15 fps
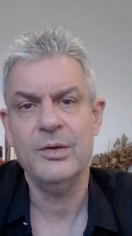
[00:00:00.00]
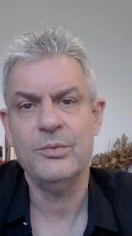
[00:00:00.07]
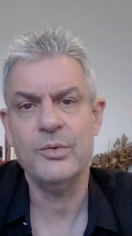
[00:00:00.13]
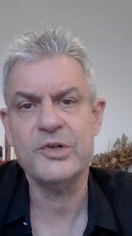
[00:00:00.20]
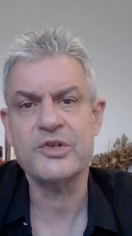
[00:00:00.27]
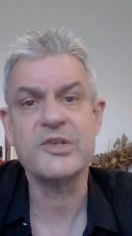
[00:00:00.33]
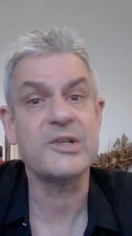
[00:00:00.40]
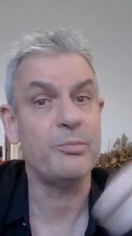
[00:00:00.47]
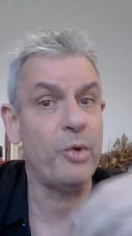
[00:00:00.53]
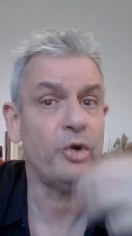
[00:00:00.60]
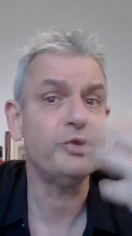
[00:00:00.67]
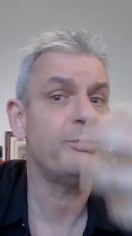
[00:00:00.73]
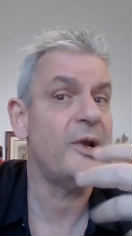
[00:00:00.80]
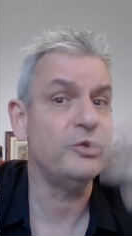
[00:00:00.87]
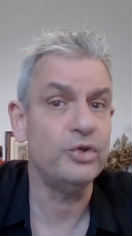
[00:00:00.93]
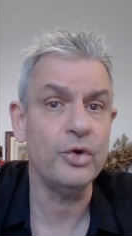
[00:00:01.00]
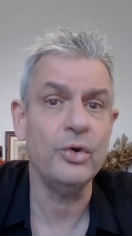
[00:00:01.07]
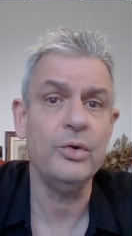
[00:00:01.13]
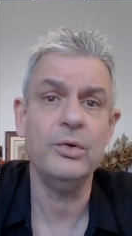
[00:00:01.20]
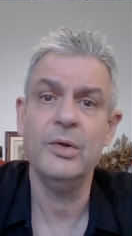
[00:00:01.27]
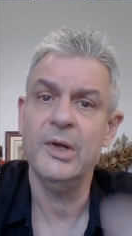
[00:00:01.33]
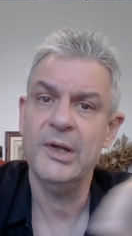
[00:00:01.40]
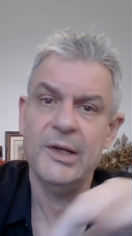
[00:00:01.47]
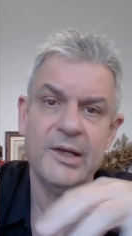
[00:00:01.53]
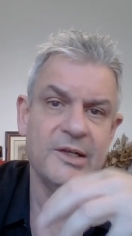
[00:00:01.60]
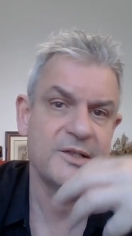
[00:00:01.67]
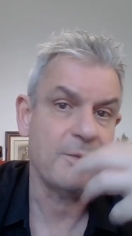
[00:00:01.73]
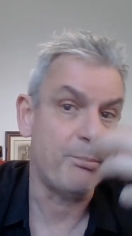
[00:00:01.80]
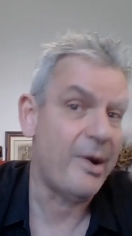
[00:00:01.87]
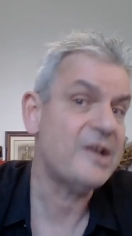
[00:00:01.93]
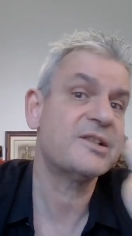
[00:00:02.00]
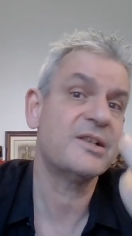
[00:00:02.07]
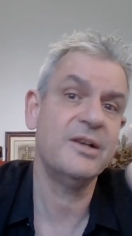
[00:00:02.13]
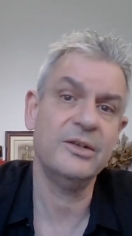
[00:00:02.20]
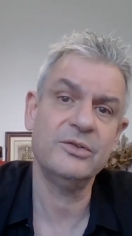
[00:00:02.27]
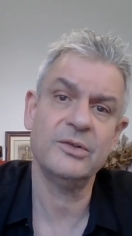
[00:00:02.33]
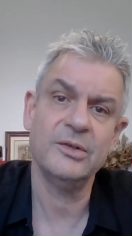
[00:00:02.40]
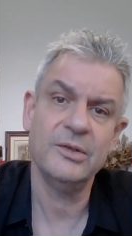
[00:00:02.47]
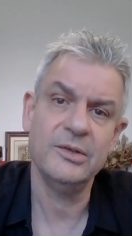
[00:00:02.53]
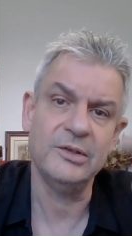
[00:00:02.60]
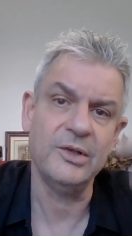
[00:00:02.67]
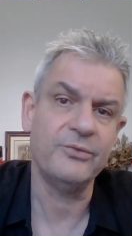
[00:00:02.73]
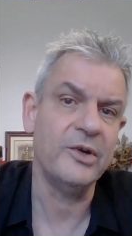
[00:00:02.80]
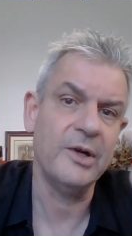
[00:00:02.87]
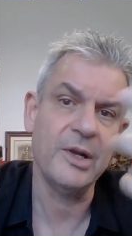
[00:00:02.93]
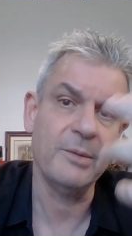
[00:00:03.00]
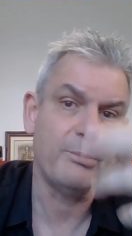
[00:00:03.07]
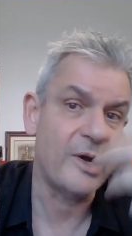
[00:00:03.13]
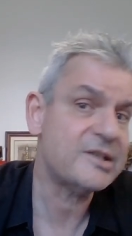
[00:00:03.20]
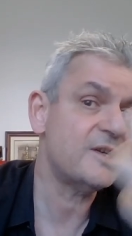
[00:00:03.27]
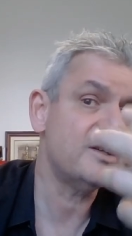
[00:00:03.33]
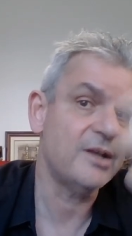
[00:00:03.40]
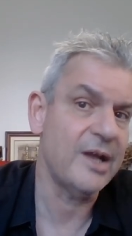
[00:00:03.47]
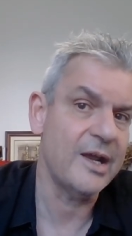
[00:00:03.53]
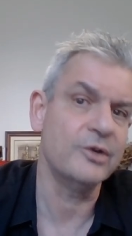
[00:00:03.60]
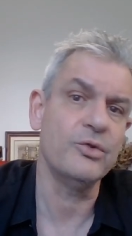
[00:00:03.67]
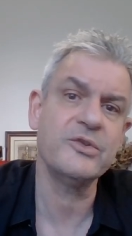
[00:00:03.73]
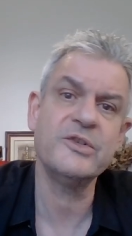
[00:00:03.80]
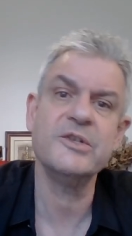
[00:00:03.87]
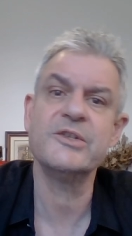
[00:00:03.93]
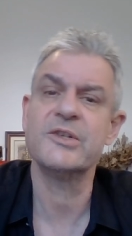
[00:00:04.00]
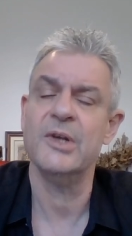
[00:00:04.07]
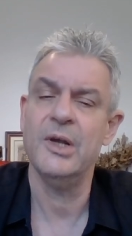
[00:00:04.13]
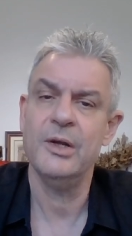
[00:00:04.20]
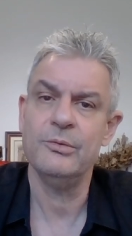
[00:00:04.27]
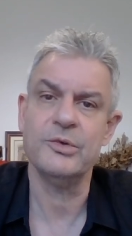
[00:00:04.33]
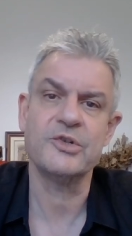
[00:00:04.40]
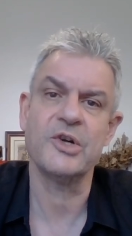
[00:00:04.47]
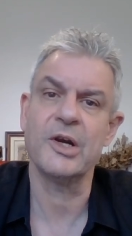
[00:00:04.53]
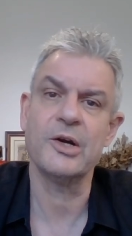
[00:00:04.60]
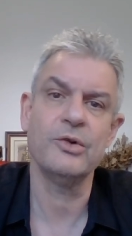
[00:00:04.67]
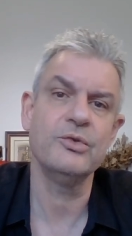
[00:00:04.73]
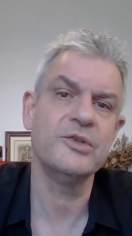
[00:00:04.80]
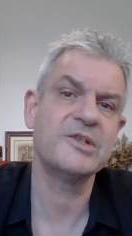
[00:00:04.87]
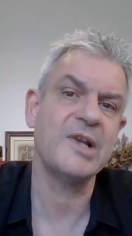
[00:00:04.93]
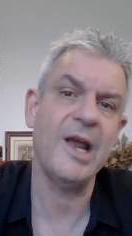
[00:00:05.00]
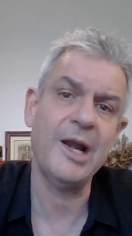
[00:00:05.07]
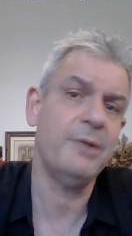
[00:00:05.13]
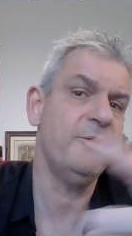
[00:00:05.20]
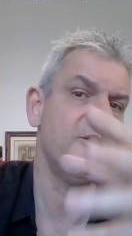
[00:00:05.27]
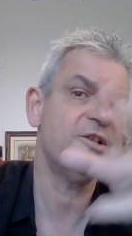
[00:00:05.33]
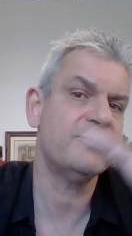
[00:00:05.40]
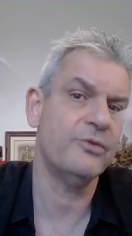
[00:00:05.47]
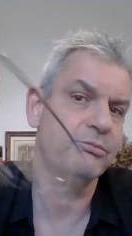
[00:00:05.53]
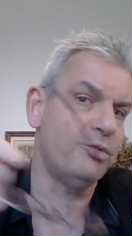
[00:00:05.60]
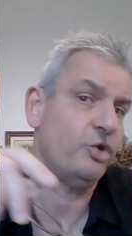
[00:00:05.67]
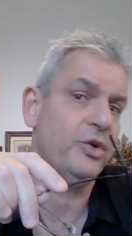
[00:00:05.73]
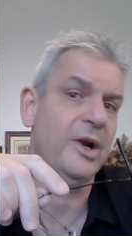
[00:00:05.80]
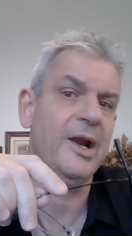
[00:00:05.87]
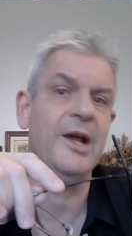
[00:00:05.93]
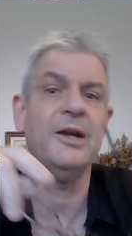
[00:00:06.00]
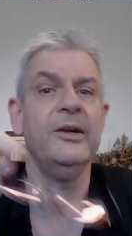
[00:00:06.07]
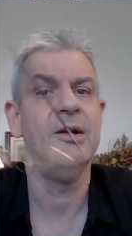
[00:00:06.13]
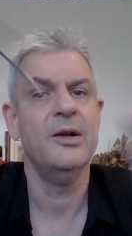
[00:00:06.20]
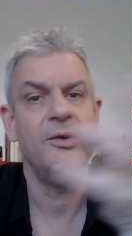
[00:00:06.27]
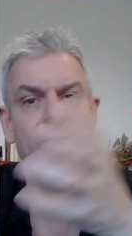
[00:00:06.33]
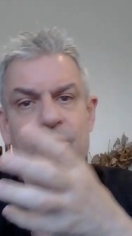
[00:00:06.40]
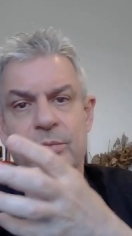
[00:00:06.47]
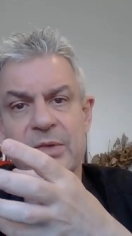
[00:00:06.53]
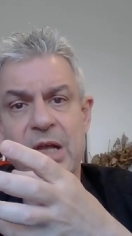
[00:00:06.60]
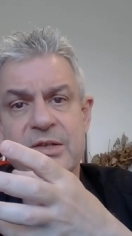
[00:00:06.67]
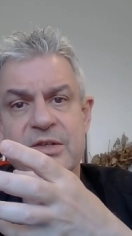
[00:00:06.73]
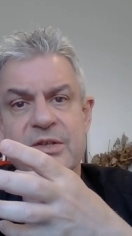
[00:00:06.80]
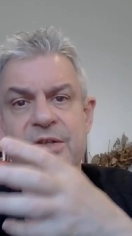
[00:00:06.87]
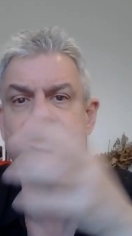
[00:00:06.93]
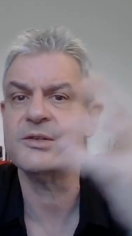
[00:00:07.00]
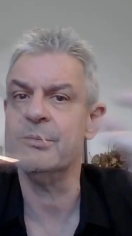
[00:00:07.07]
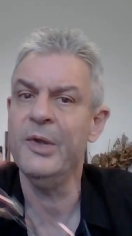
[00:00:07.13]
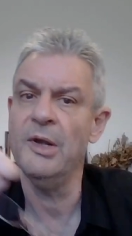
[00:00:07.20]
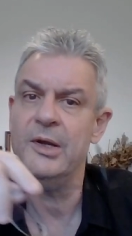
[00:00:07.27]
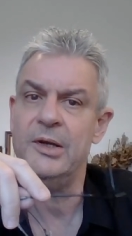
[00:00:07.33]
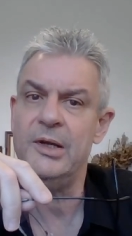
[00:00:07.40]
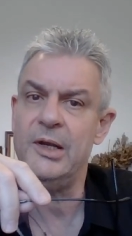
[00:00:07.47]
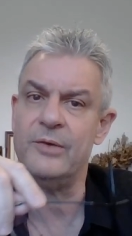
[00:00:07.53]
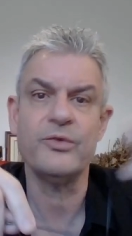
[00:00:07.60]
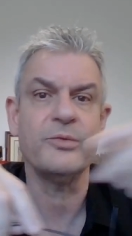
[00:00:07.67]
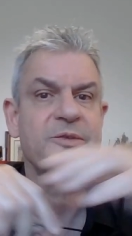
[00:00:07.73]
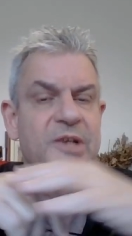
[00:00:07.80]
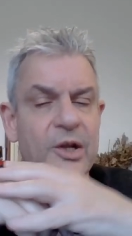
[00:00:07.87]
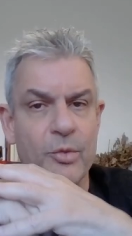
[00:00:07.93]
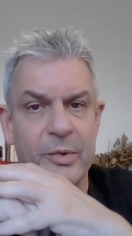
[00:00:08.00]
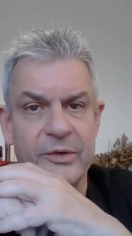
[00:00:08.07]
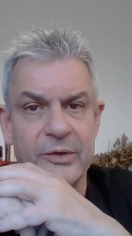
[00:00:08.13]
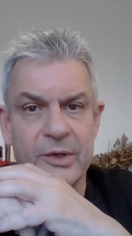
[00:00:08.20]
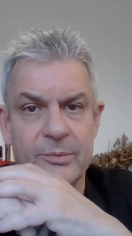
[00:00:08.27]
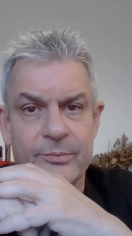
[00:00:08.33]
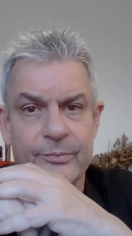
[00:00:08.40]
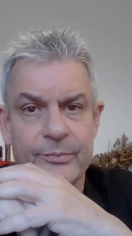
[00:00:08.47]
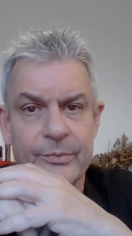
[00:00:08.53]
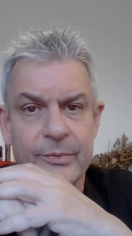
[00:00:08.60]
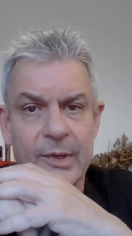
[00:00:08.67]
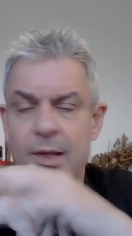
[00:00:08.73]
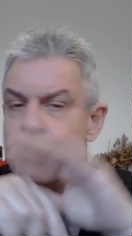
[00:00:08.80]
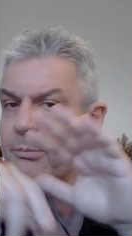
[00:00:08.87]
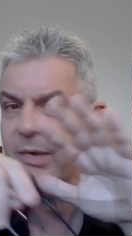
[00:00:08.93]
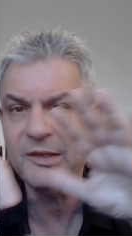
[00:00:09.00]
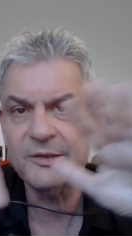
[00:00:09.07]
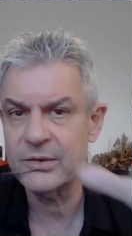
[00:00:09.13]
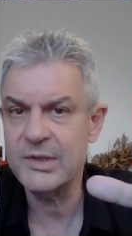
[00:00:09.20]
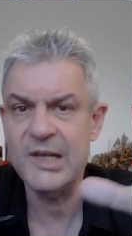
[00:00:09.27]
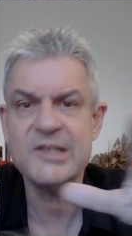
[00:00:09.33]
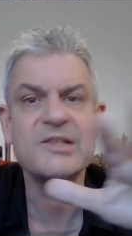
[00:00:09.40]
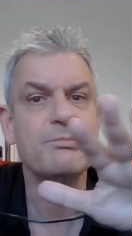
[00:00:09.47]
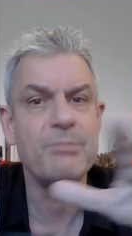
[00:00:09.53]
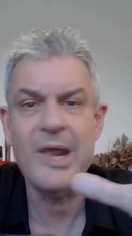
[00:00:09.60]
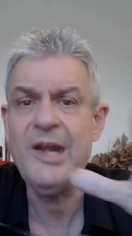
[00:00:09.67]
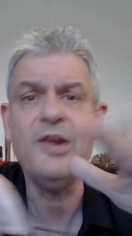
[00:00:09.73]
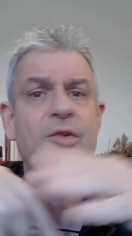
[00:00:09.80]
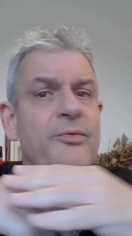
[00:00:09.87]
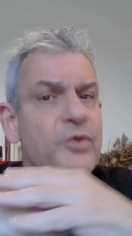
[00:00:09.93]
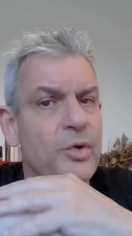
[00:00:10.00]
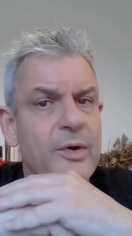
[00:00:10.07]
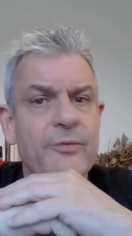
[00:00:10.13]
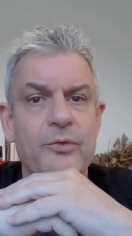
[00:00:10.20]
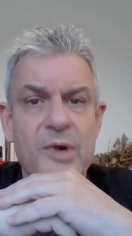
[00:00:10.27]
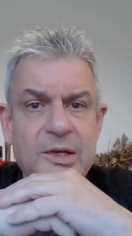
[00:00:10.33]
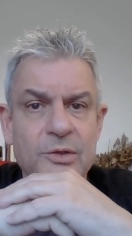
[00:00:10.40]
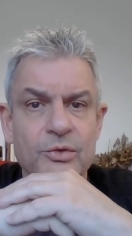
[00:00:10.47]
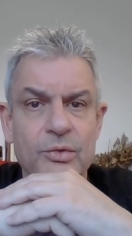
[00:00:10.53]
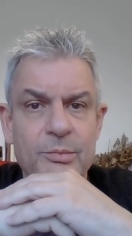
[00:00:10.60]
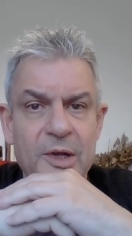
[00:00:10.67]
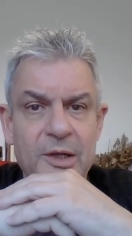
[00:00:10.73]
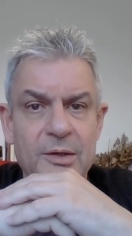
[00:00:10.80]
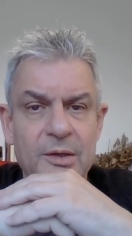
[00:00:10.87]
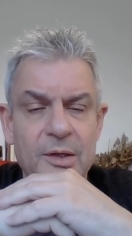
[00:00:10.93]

which is a portmanteau. It's a basket diagnosis, which includes elements from borderline, from narcissism, and from psychopathy. But as many of you have written to me,